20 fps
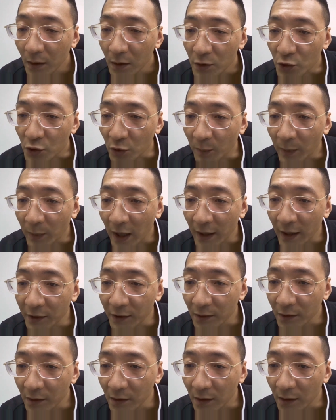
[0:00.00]

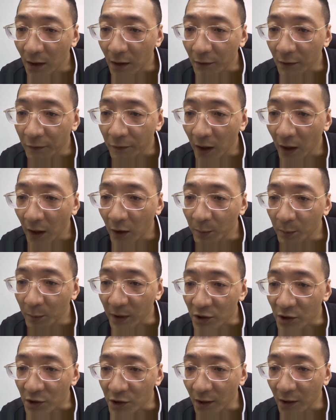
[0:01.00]
Jupyter file be
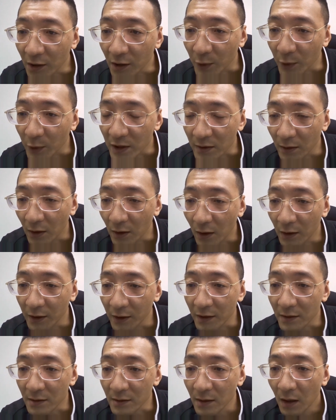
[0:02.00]
shared with the
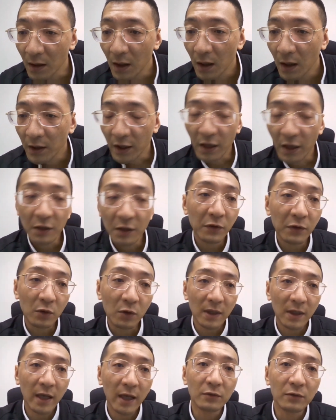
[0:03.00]
audience? Yeah, if you
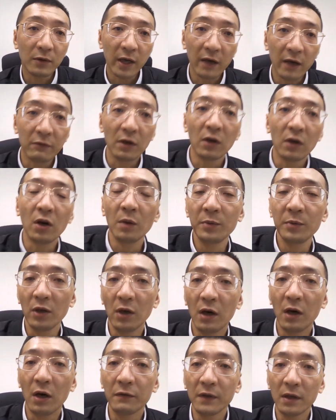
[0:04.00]
would like to have a copy
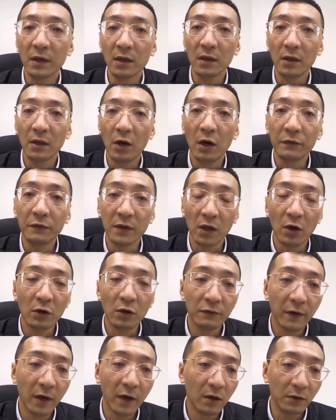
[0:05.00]
of the
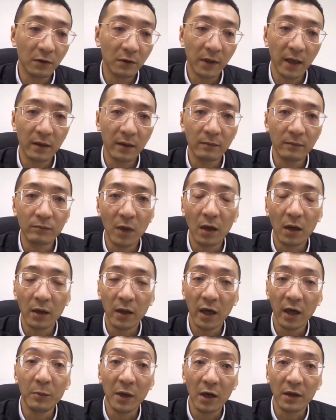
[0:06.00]
code file, you can
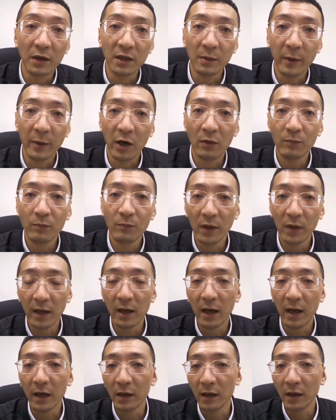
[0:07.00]
give me an email. Then
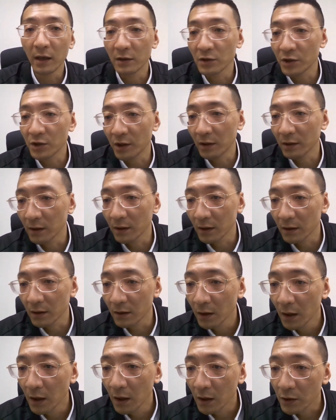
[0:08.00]
I can share the
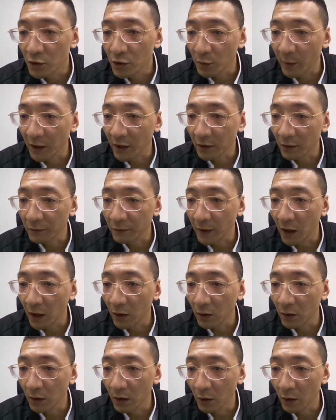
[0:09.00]
Jupyter
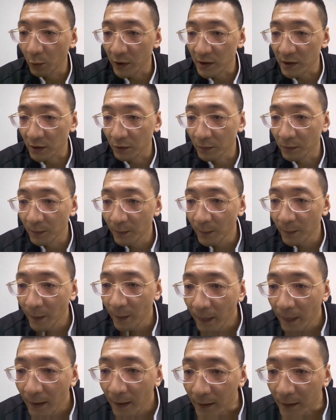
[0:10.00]
file with you.
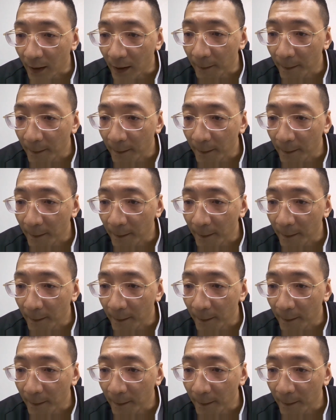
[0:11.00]
Yeah.